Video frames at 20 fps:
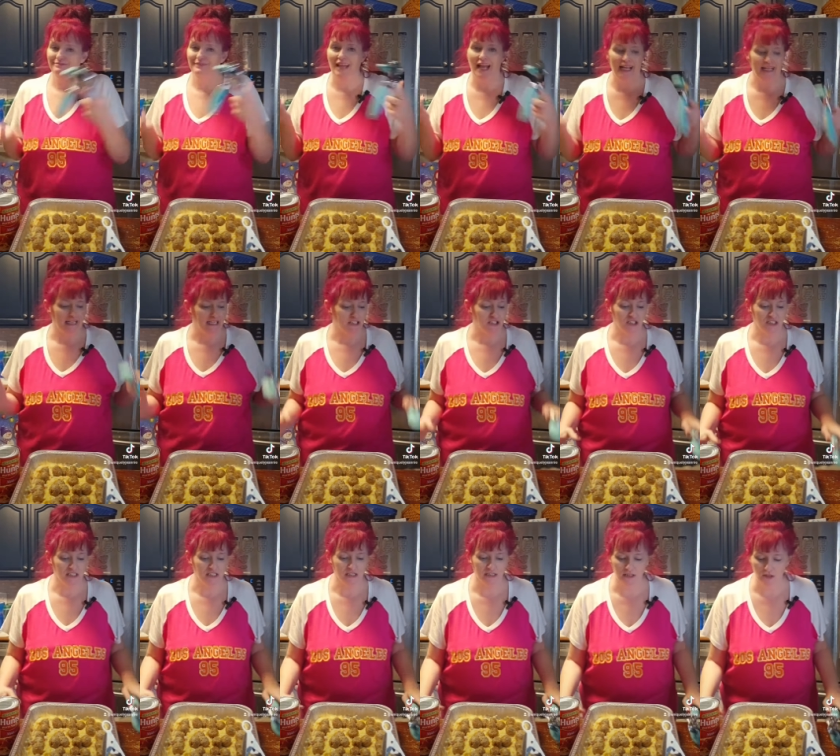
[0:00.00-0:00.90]
It
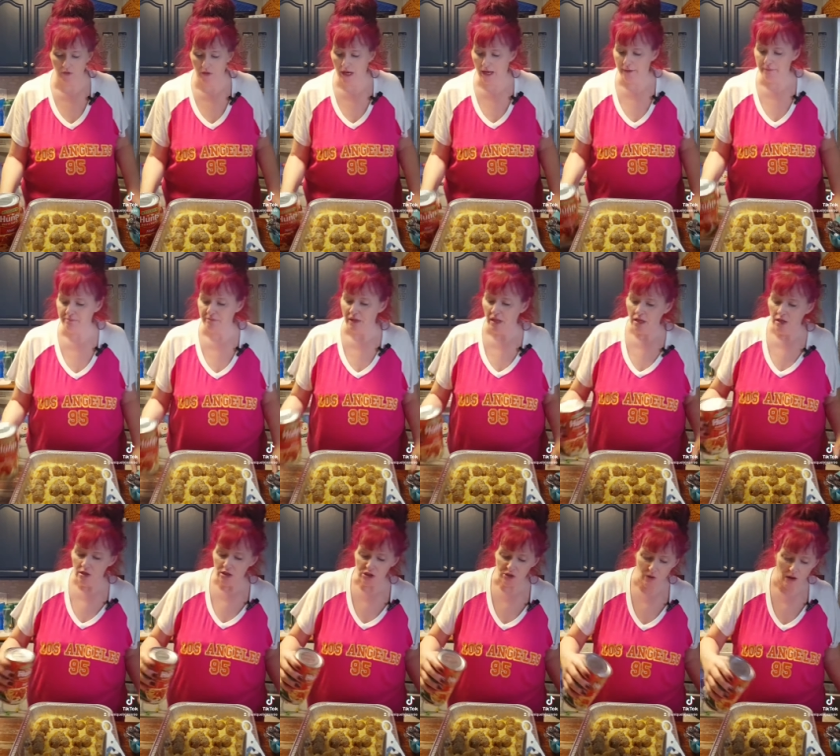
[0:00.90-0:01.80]
just is, okay?
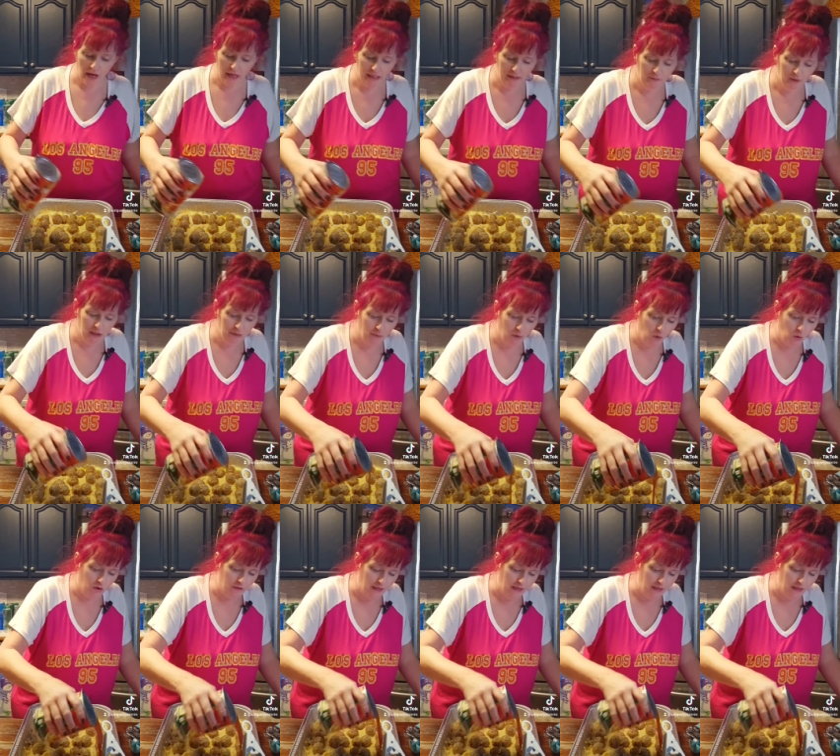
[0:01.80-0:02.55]
So I am going to pour